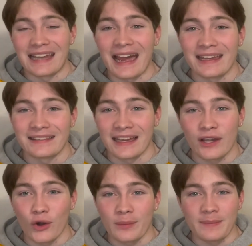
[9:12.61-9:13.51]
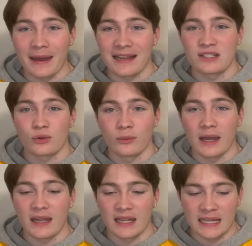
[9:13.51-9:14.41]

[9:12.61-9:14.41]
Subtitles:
night that Kobe passed away.